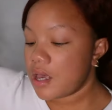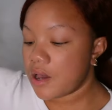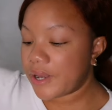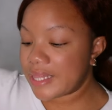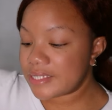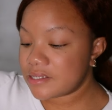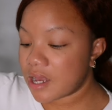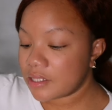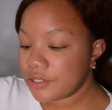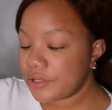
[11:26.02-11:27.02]
Okay, let's
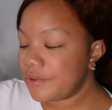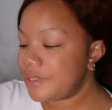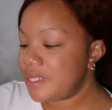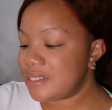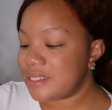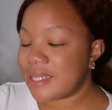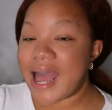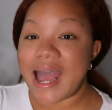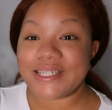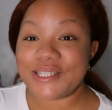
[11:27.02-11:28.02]
talk through these
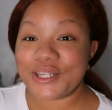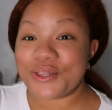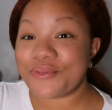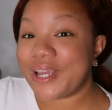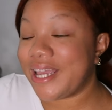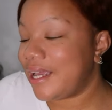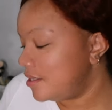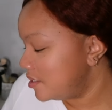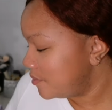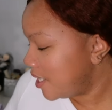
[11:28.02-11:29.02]
last three.
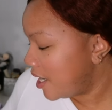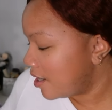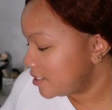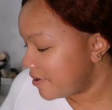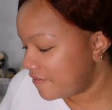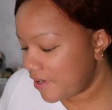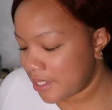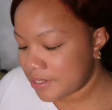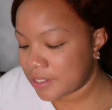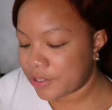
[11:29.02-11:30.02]
This one kind of hurts my
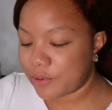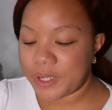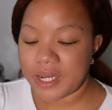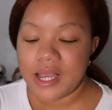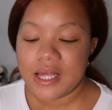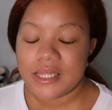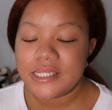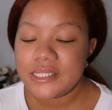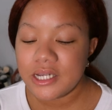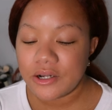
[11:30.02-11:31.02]
feelings a little bit.
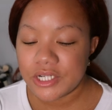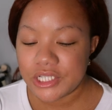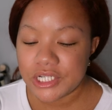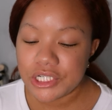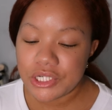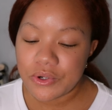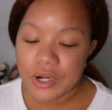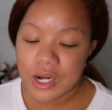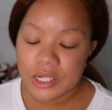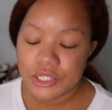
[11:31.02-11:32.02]
This is the Christian
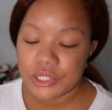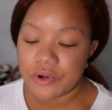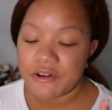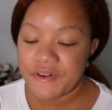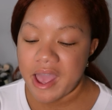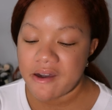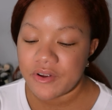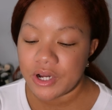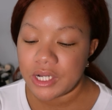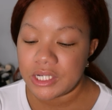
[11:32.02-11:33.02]
Dior Dior
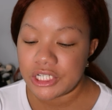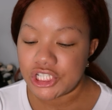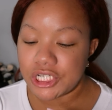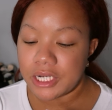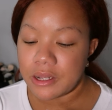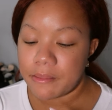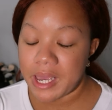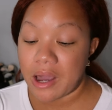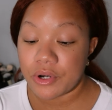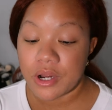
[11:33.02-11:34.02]
Forever Cushion
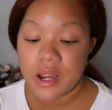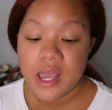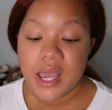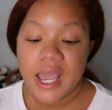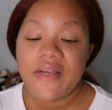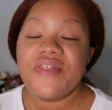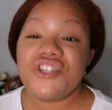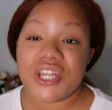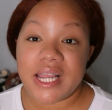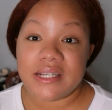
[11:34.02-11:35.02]
Powder in the
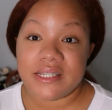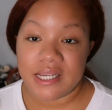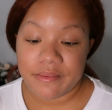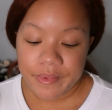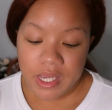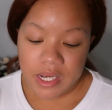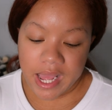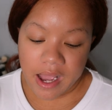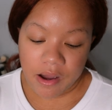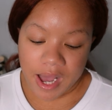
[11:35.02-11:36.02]
shade Deep.
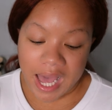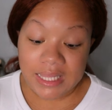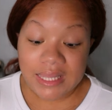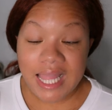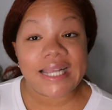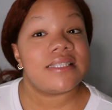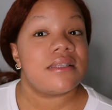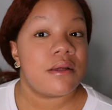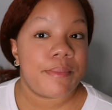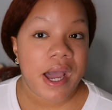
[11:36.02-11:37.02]
Now, I
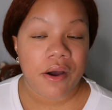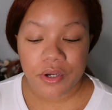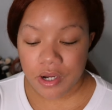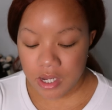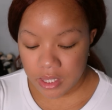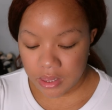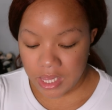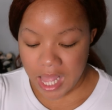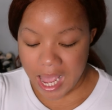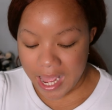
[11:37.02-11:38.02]
liked the powder a
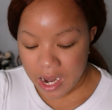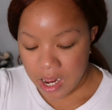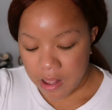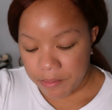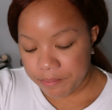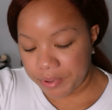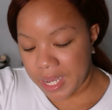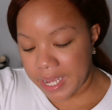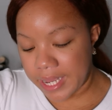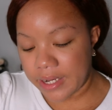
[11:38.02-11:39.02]
lot,
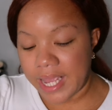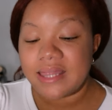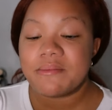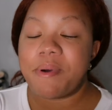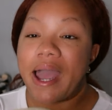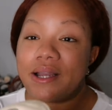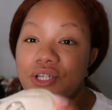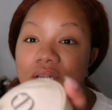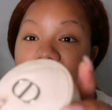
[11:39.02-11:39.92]
but, and the packaging,